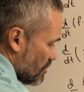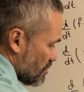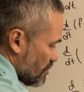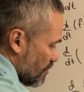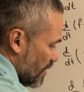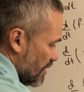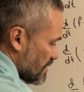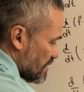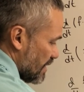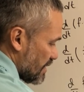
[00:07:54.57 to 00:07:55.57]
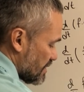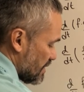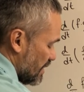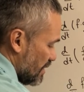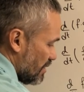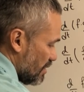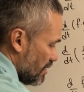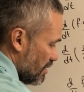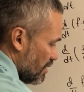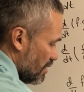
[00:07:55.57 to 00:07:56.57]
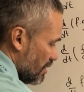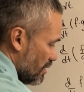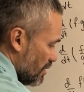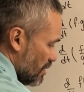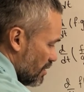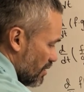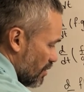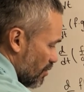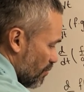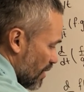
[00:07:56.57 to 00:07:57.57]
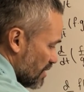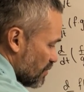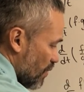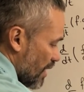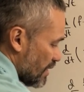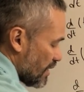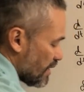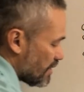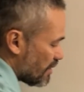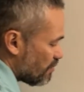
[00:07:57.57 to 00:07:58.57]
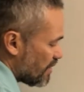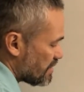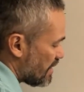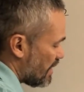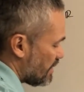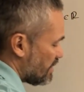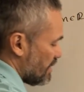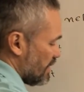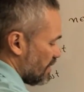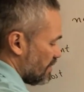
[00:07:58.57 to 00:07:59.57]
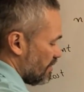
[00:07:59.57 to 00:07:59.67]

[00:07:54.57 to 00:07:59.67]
60 plus 1. That means that the